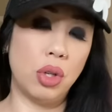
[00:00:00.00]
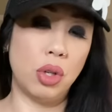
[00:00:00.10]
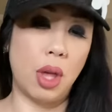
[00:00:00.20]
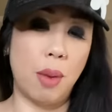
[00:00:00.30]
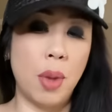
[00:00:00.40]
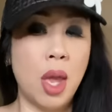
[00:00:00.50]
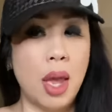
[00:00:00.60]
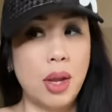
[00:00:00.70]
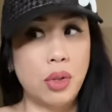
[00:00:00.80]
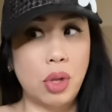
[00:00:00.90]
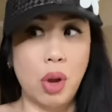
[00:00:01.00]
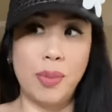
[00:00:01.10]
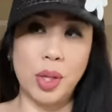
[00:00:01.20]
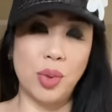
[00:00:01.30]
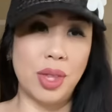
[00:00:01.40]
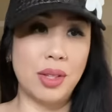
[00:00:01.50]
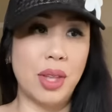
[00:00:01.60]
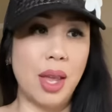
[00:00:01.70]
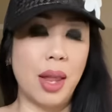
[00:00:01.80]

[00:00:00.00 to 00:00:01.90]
to them. And so that's what they say.